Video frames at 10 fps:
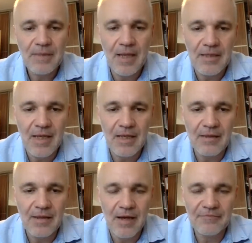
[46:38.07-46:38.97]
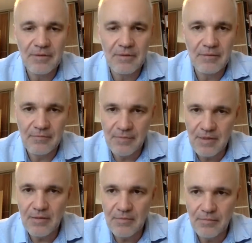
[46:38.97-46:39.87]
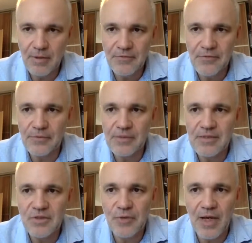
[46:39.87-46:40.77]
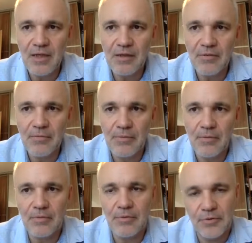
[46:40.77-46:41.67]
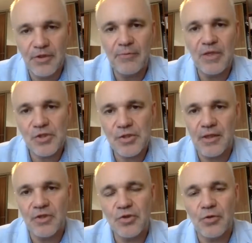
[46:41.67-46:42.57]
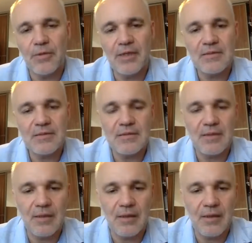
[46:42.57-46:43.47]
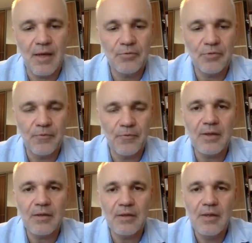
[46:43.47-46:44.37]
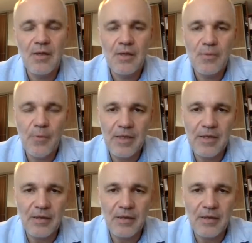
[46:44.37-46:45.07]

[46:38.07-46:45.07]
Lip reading: And then after we went through this training, during which they showed us how to work with